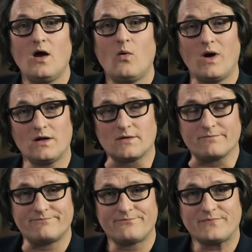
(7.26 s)

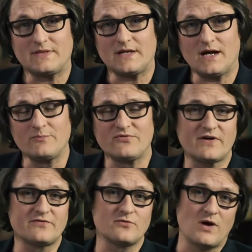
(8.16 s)
Welcome. I'm
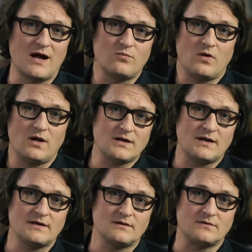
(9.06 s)
Professor Rob
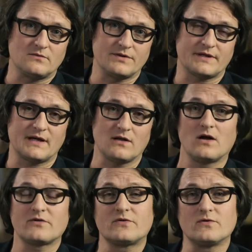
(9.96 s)
Wolcott with the
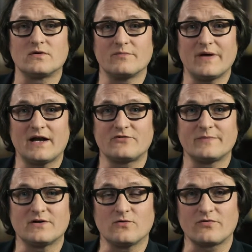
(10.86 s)
Kellogg School of
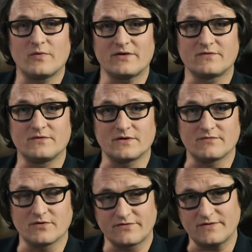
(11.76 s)
Management at Northwestern
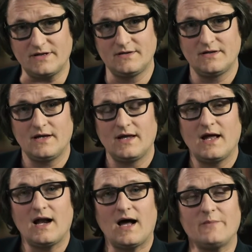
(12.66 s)
University.
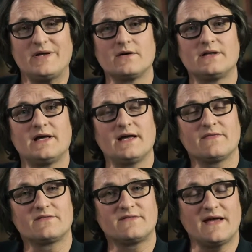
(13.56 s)
I'm here today
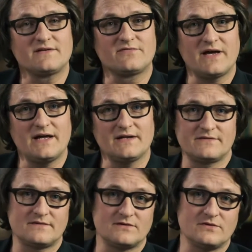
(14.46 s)
at the Santa Fe
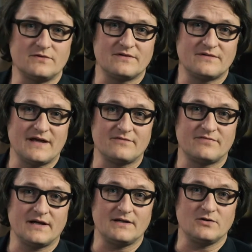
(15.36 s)
Institute in Santa
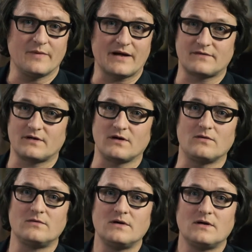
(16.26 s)
Fe, New
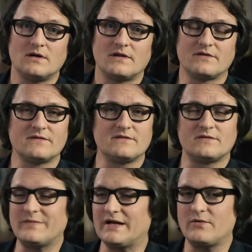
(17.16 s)
Mexico. This is
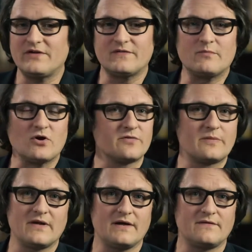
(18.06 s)
in many ways the
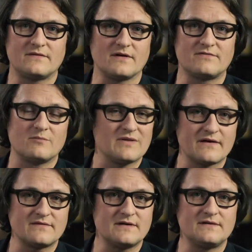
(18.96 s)
birthplace of
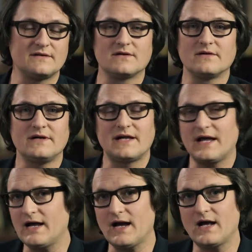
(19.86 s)
complexity theory,
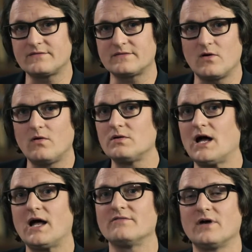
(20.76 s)
chaos, a whole
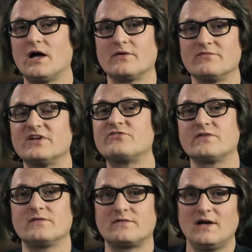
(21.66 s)
lot of other
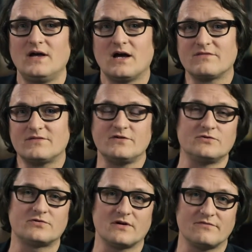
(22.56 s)
visions of the
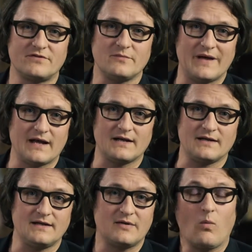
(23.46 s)
future of
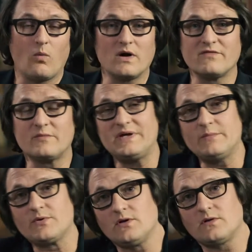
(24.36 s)
humanity. One of the
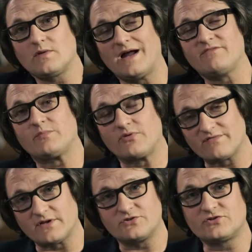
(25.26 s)
people I have the
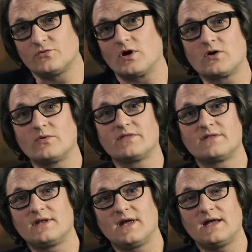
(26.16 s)
privilege to work with
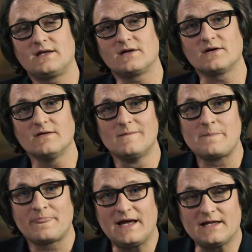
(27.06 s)
today here
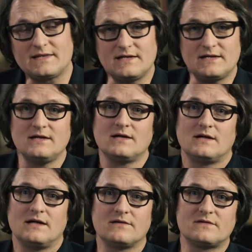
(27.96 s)
at the
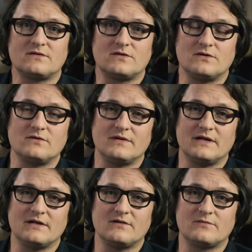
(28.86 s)
Institute
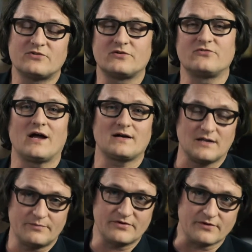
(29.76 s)
is Mr. John
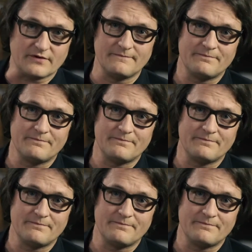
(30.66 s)
Clippinger.